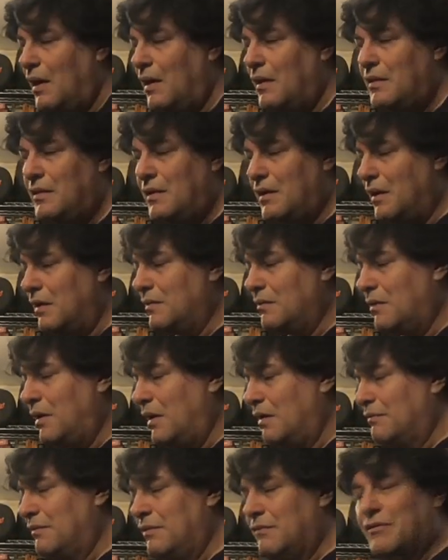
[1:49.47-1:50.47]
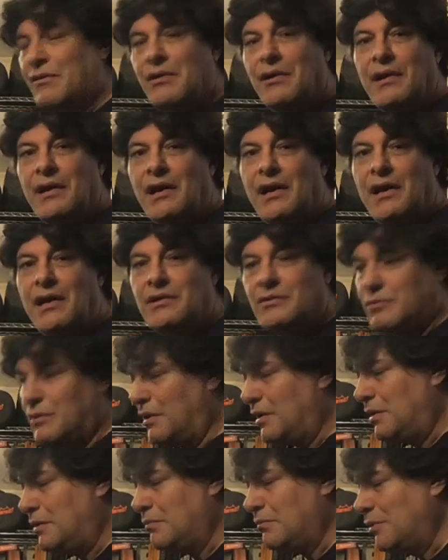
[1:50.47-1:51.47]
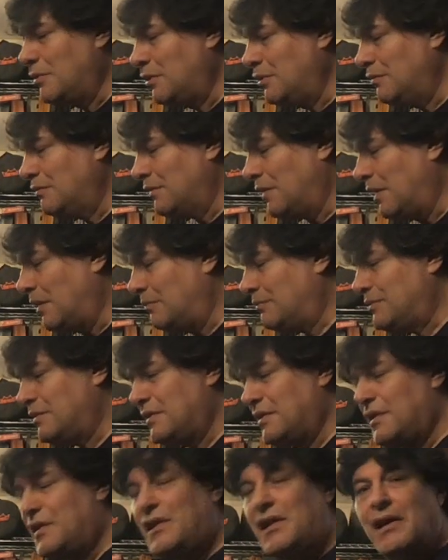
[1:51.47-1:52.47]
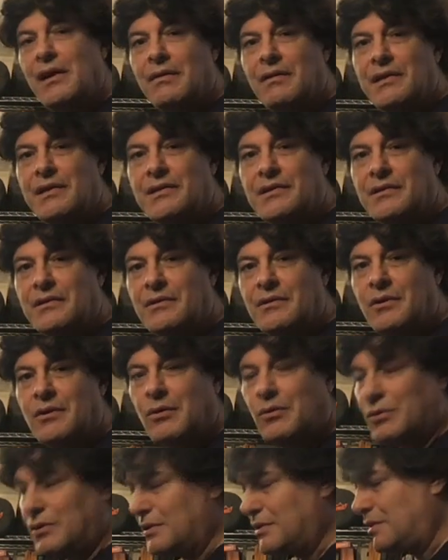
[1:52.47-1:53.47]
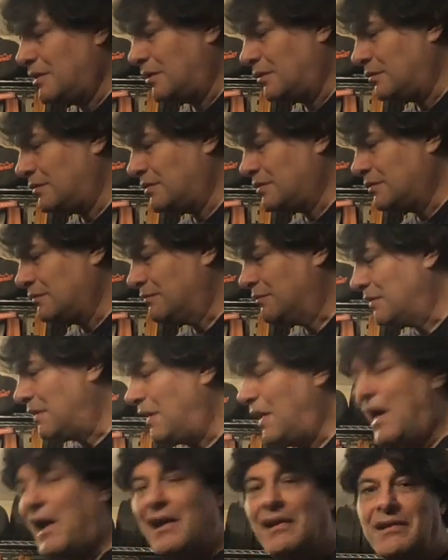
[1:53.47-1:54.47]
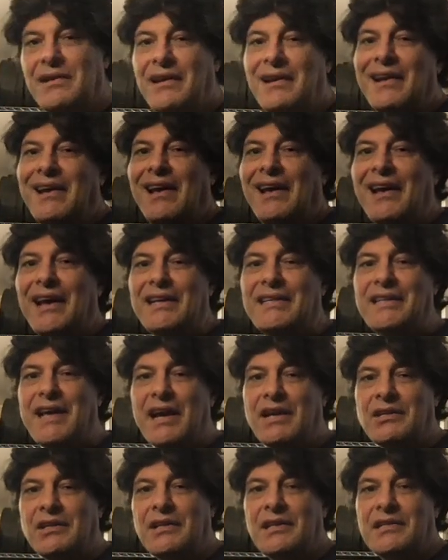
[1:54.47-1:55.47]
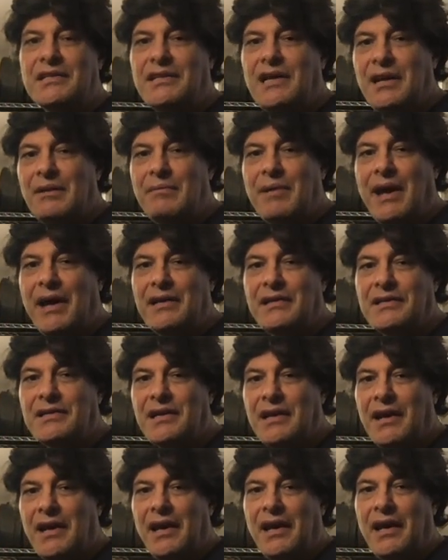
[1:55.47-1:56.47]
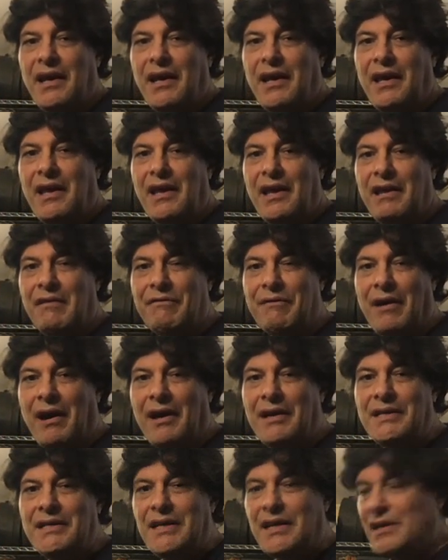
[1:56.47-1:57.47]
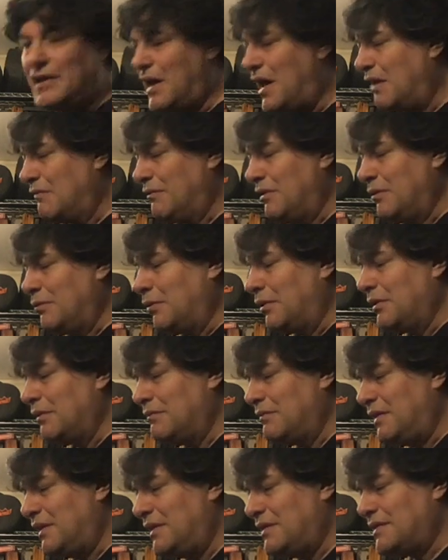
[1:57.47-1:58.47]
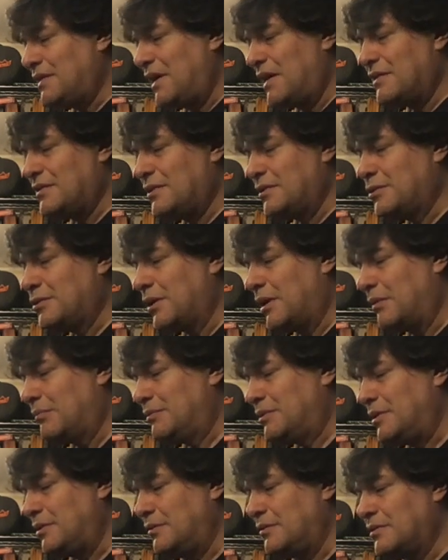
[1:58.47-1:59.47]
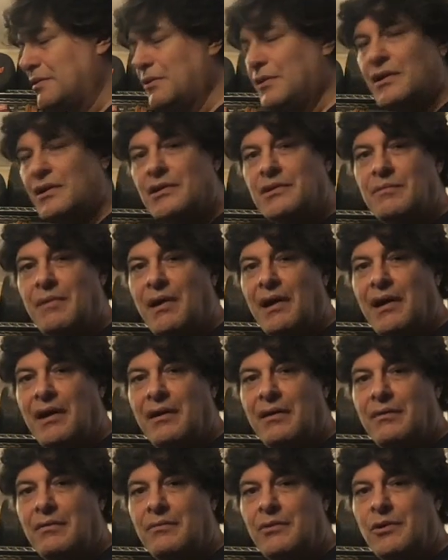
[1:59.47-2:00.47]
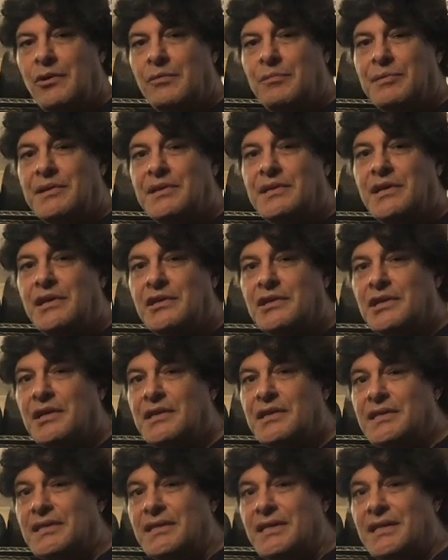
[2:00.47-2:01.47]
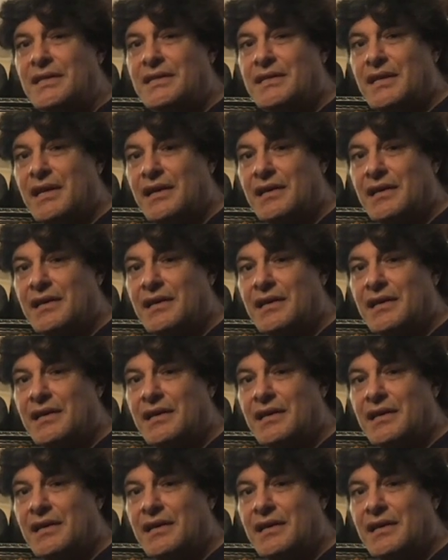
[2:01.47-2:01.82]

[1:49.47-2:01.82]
The other way of inverting is where you move up to the nearest chord tone. And it's actually the same as if I did every one of these as a drop 2. So here's my root position, C6.